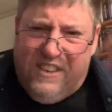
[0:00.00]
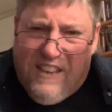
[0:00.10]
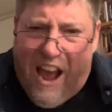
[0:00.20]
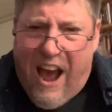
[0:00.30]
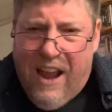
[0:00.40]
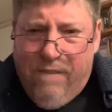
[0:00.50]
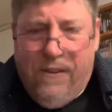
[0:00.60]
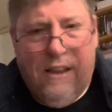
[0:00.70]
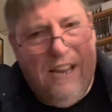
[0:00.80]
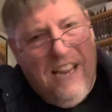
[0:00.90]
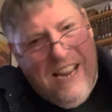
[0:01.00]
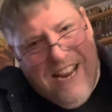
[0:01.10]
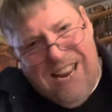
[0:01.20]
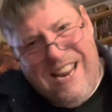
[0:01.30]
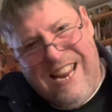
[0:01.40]
dive
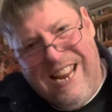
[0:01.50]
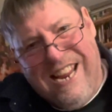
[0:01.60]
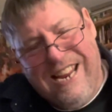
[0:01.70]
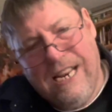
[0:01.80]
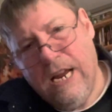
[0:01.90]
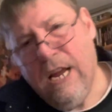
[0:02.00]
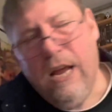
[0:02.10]
in